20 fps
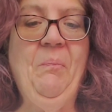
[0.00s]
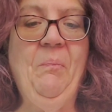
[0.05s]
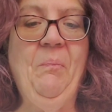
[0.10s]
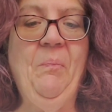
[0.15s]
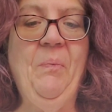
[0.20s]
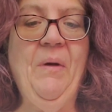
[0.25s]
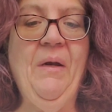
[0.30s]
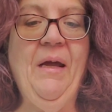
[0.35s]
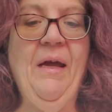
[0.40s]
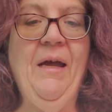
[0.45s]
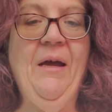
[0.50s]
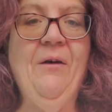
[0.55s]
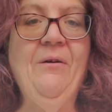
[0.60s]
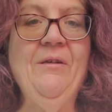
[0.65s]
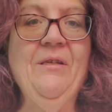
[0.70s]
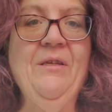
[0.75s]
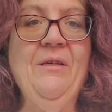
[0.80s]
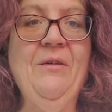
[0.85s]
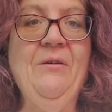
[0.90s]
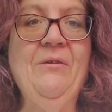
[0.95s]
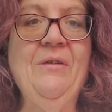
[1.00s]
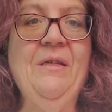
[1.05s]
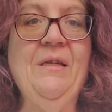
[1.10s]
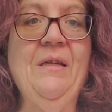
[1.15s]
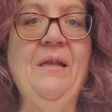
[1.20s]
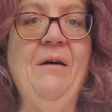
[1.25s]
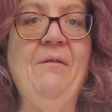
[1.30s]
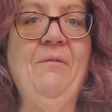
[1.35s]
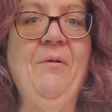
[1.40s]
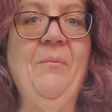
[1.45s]
But I also used to
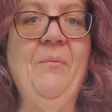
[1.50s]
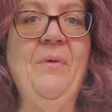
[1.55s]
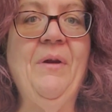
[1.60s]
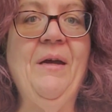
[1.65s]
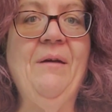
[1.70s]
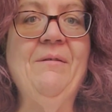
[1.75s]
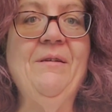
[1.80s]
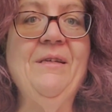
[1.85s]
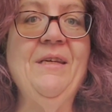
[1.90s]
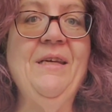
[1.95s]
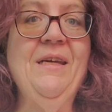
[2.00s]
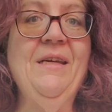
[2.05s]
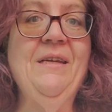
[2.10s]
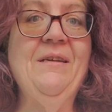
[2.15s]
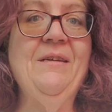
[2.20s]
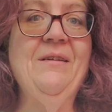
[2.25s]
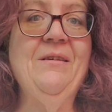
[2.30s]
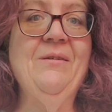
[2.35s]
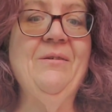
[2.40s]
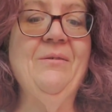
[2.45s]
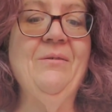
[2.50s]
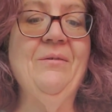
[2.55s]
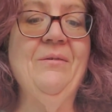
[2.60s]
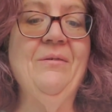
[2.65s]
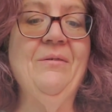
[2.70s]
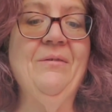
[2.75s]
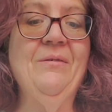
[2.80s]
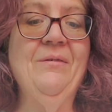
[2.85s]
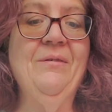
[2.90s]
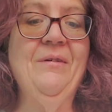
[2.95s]
love them when I was a kid too.
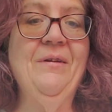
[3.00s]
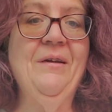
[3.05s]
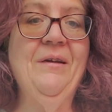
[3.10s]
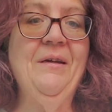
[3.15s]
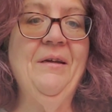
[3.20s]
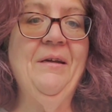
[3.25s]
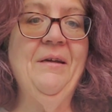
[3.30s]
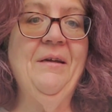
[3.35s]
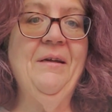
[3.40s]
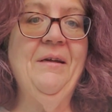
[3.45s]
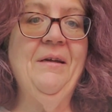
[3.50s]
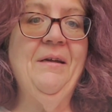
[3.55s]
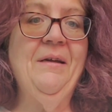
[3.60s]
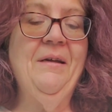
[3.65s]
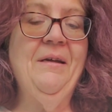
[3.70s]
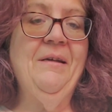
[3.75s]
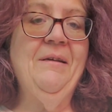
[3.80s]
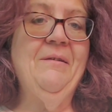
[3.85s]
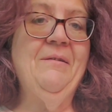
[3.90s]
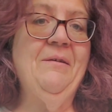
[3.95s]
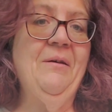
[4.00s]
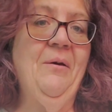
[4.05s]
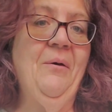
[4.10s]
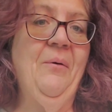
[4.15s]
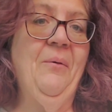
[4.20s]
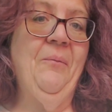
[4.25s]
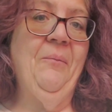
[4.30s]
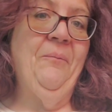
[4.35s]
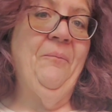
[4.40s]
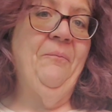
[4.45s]
So